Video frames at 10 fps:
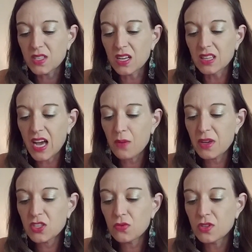Allow me
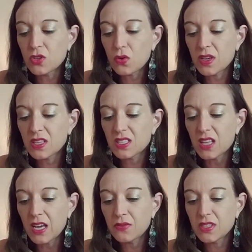to enjoy this
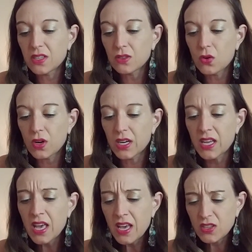life, dear Lord.
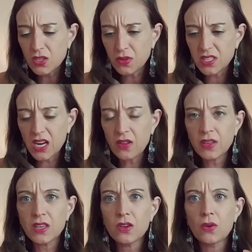So it's telling
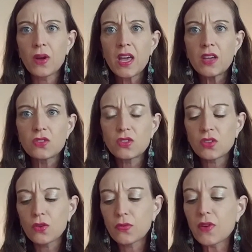you
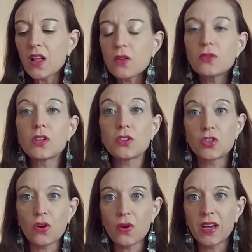to follow your
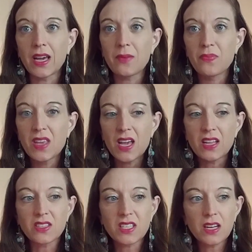joy.
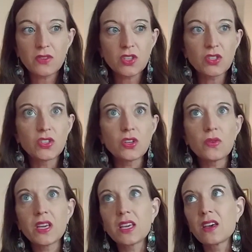Instead of just
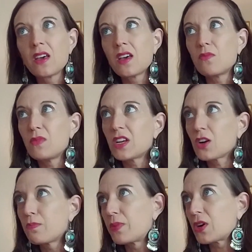doing mere
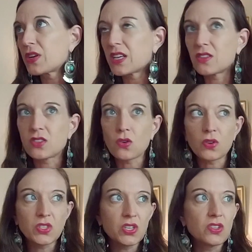burdens or
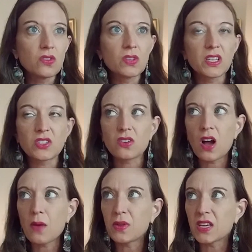to-do lists or
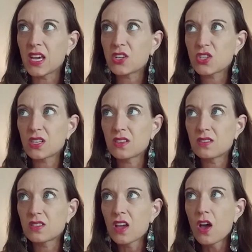
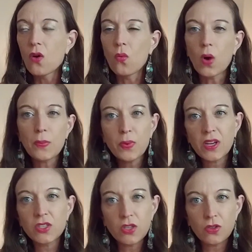obligations, what
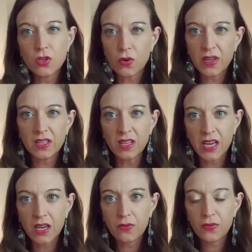brings you joy in
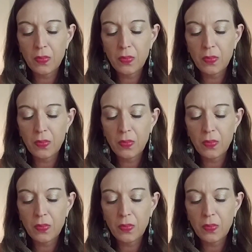life?